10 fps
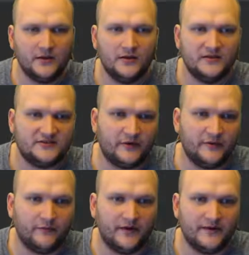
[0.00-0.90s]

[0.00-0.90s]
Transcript: So we run it.